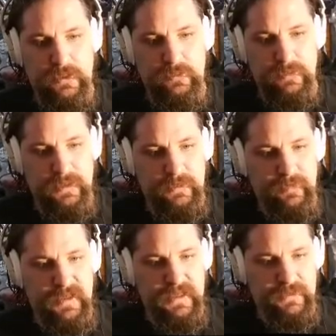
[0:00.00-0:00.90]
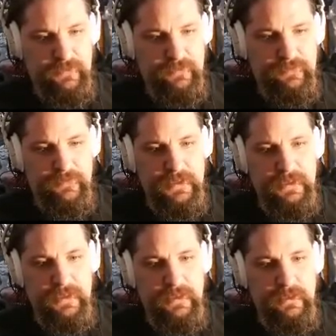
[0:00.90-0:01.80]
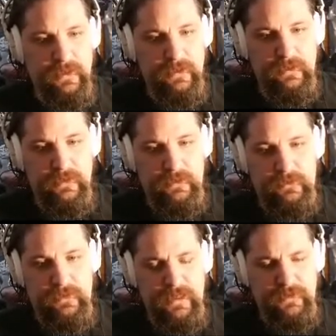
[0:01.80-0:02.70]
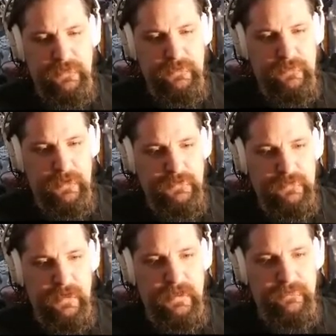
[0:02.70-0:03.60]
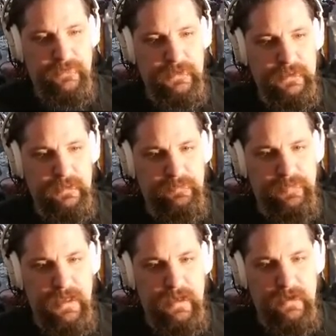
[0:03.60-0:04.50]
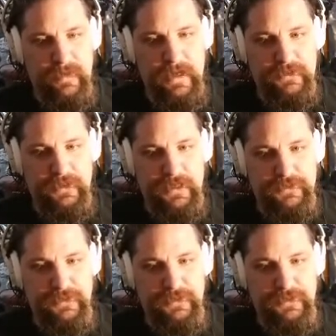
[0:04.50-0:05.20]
Believe me, that's a feeling... That is a frustrated feeling beyond imagination,